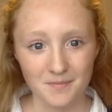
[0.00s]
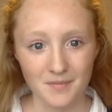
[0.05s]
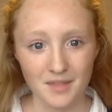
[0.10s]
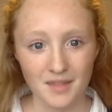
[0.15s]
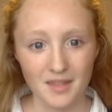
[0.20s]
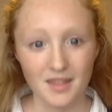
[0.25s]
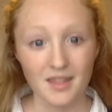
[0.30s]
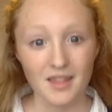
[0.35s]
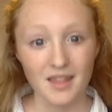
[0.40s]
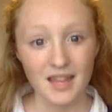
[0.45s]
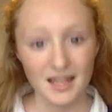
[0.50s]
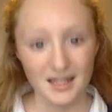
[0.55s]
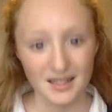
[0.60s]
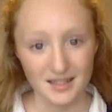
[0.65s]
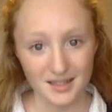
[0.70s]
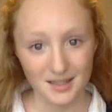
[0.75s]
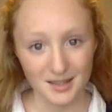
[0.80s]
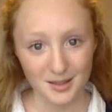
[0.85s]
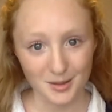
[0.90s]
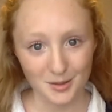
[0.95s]

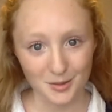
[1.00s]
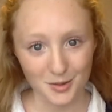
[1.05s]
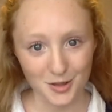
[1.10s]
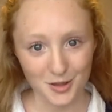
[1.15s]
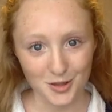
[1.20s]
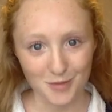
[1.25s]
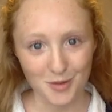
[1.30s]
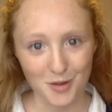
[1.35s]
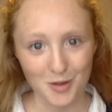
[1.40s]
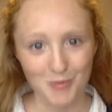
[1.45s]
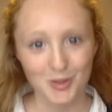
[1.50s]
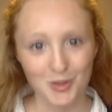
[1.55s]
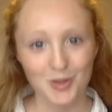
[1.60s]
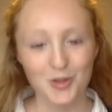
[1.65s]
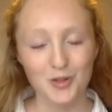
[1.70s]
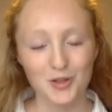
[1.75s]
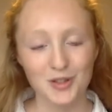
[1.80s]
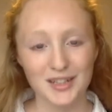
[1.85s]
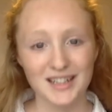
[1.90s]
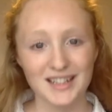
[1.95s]
This was the moment
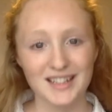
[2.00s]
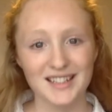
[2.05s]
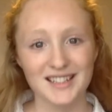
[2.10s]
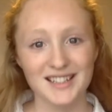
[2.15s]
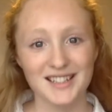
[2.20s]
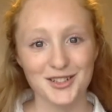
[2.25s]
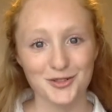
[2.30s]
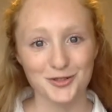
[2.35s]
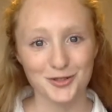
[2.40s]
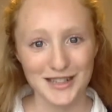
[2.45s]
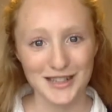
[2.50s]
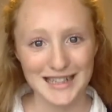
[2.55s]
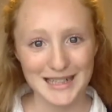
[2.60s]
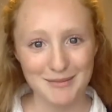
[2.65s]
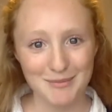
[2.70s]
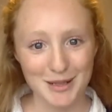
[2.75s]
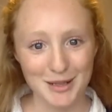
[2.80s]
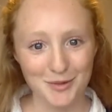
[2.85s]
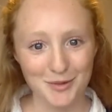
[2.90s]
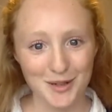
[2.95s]
Cornelius had really
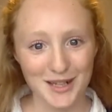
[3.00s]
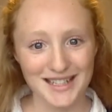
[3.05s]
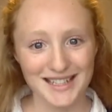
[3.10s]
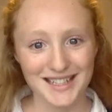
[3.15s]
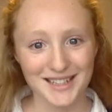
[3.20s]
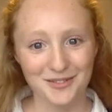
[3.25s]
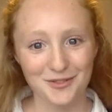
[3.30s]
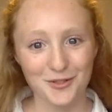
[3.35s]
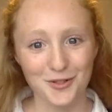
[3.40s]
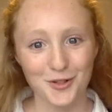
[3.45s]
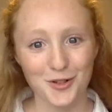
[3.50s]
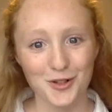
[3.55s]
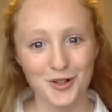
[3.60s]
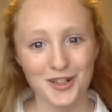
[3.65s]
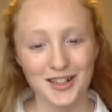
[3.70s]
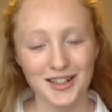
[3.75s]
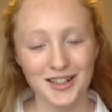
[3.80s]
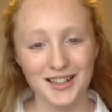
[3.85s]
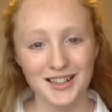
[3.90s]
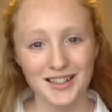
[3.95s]
been waiting for.
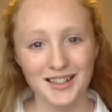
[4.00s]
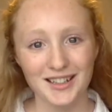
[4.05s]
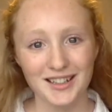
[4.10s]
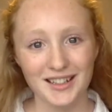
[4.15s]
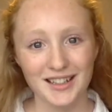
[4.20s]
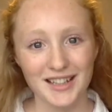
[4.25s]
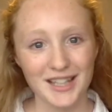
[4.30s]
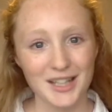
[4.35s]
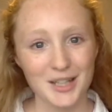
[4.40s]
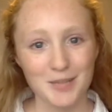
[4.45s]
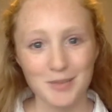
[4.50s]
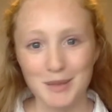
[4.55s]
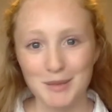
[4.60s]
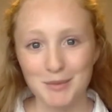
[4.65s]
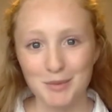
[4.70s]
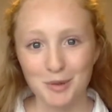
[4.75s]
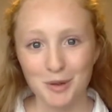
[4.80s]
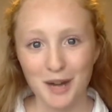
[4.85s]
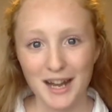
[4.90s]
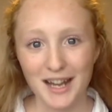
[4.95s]
He had been
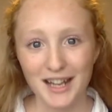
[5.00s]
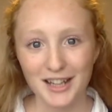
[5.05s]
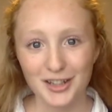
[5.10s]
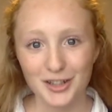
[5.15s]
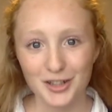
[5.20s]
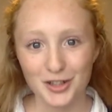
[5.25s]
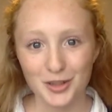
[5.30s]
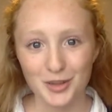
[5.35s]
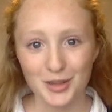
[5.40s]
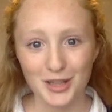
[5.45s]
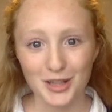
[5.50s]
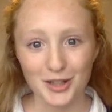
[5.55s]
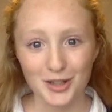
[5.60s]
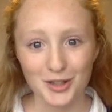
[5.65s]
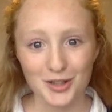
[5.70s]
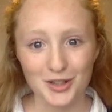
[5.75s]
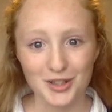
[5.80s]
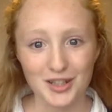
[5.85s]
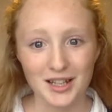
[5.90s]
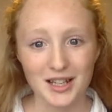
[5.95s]
praying and doing
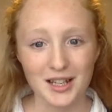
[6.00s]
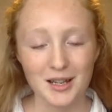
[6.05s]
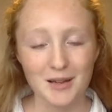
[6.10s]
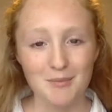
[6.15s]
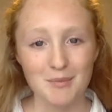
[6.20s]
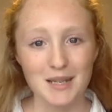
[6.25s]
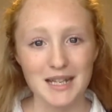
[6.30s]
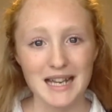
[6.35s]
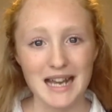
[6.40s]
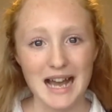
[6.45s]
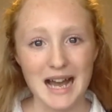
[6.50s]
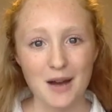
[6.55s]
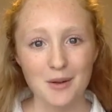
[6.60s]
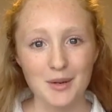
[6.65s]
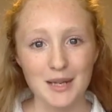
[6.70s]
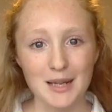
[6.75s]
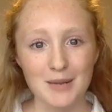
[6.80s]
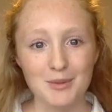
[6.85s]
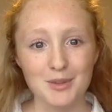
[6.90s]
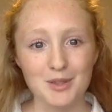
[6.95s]
good, but now
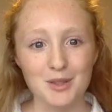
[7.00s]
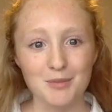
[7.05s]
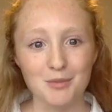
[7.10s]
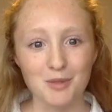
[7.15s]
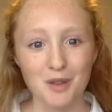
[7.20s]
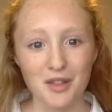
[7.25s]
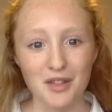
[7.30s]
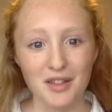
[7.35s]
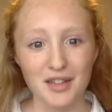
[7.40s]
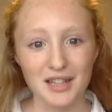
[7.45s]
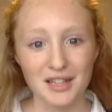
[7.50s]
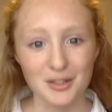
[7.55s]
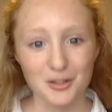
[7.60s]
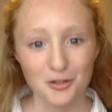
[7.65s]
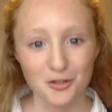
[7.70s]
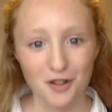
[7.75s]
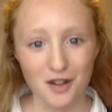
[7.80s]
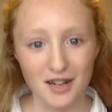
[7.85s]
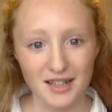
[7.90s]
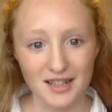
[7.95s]
he was a brother in
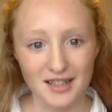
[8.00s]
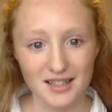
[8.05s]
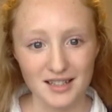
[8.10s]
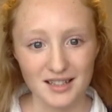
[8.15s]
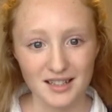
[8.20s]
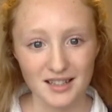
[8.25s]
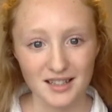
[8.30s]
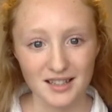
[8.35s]
Christ.